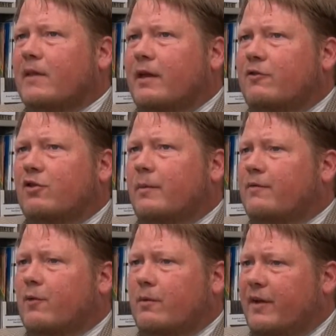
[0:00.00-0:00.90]
the German
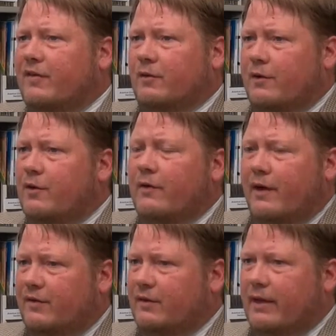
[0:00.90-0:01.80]
foreign minister in
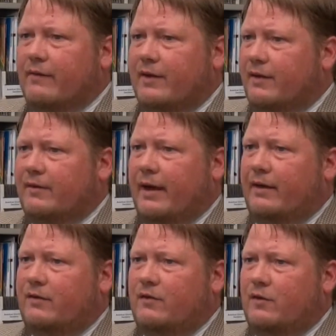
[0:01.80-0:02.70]
2011
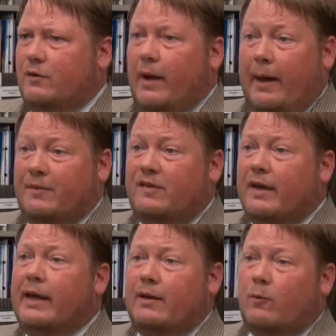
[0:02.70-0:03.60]
decides to
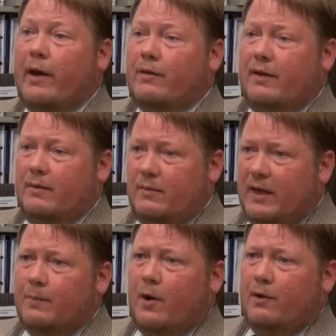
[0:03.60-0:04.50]
abstain rather than
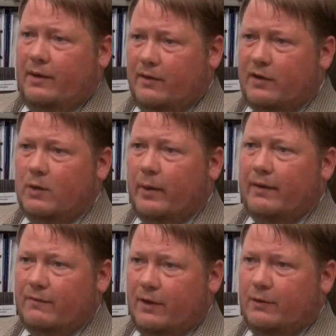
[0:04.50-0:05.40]
take part in the
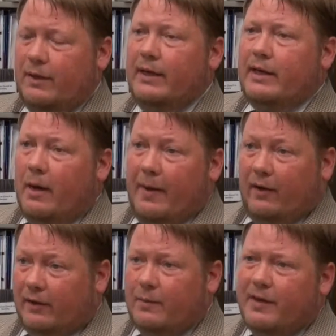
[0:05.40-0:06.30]
UN vote
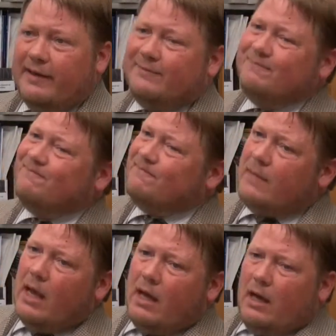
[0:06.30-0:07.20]
about Libya,
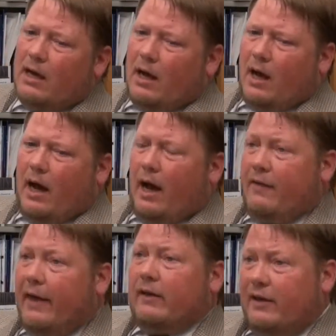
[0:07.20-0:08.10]

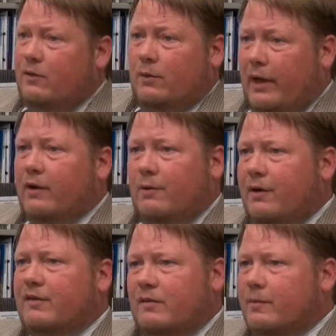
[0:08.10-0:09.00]
that led to a lot of
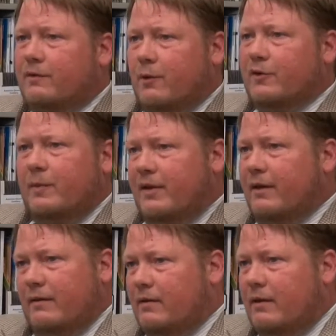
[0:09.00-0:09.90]
criticism, of course, but
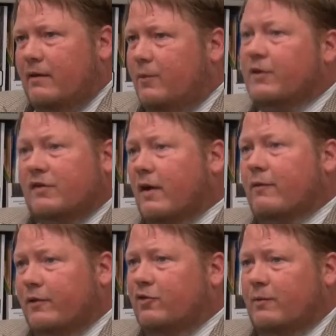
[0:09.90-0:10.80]
that was a
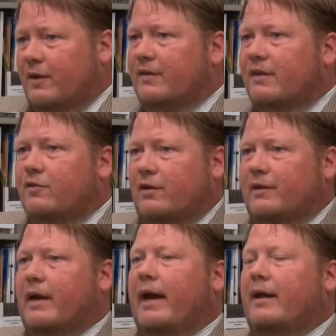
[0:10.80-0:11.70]
sovereign German
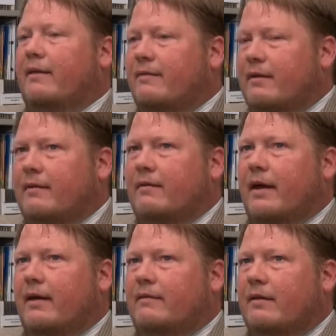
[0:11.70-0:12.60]
decision. And I think
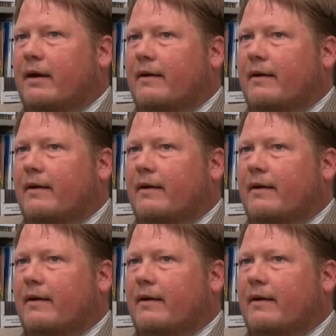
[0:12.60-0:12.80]
that